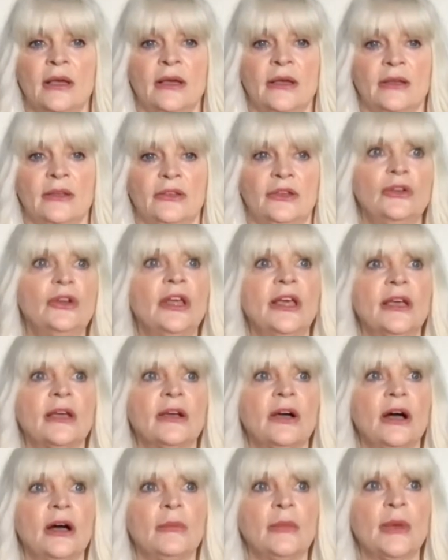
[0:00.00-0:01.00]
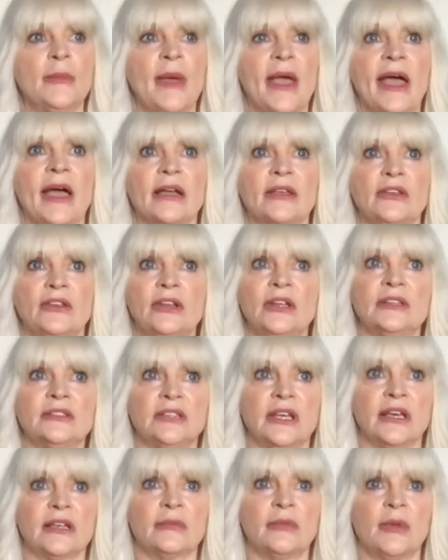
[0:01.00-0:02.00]
you didn't call me back you didn't
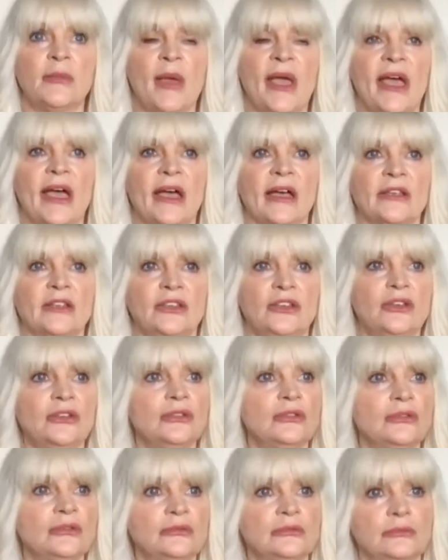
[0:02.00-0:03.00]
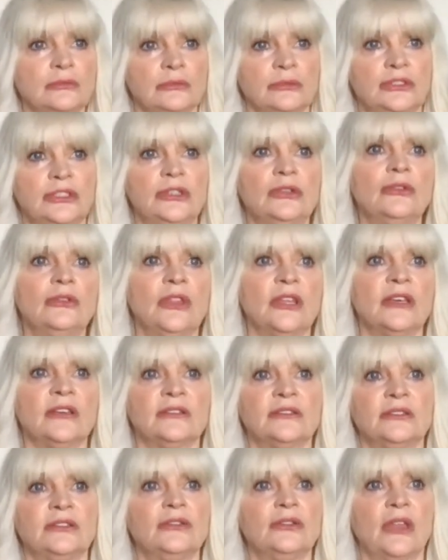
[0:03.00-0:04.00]
text me back you you this
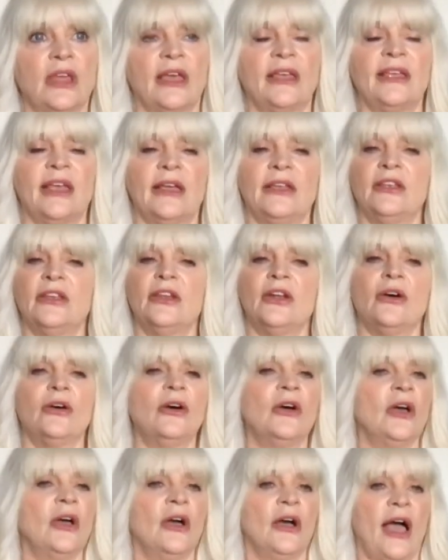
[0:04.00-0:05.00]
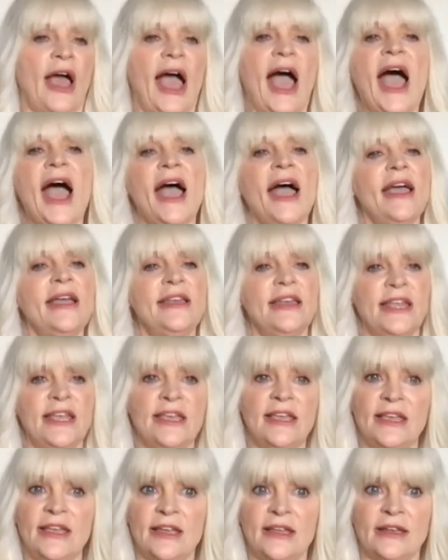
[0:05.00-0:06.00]
yeah. you, you know i
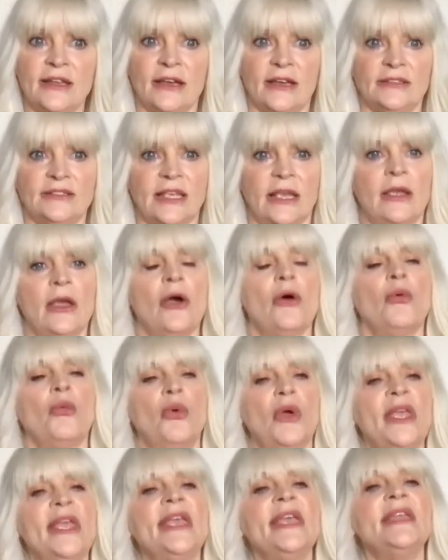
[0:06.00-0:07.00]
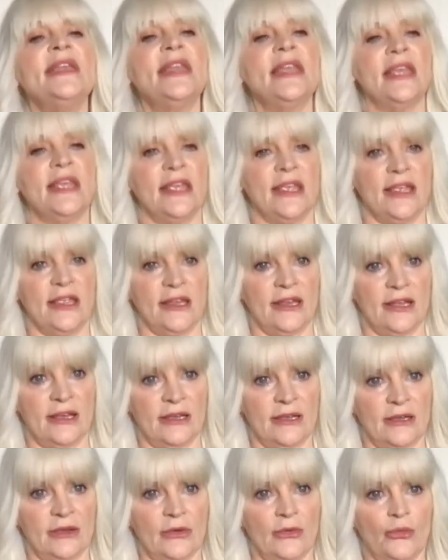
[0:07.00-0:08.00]
need i say we need, need
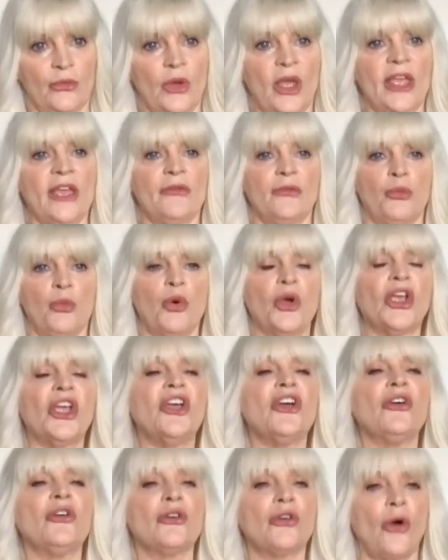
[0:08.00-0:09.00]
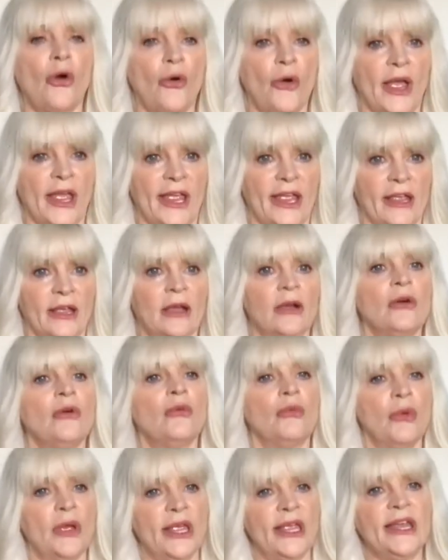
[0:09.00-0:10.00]
if we're going
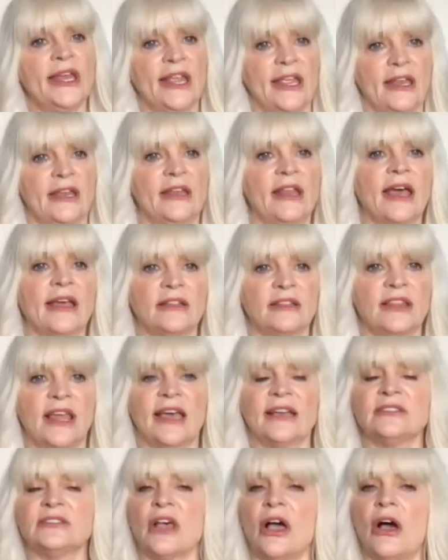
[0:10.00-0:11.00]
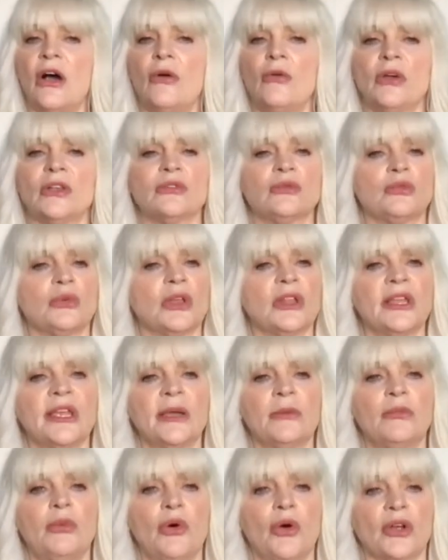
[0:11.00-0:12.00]
we need yeah. that that's always really
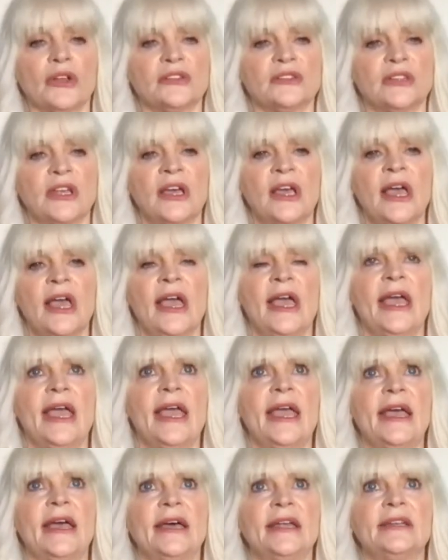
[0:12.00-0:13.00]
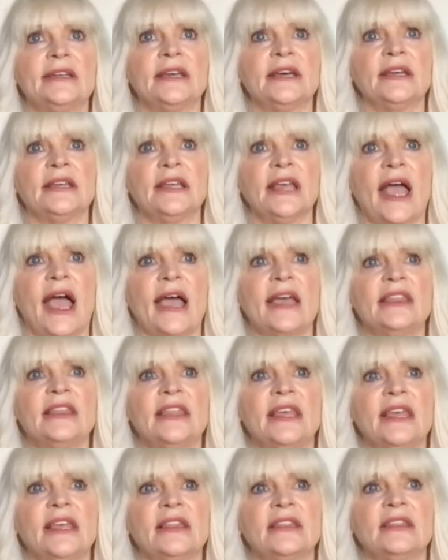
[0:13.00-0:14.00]
important and i
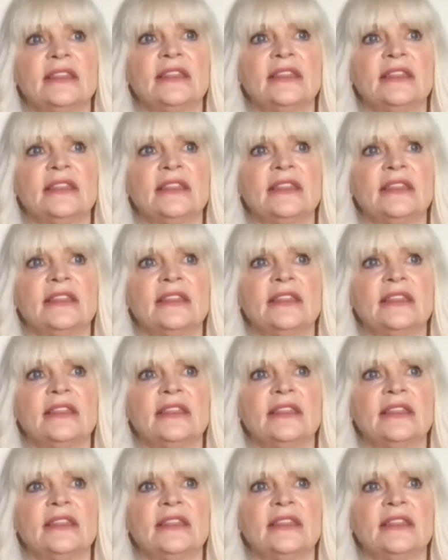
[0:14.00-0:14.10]
think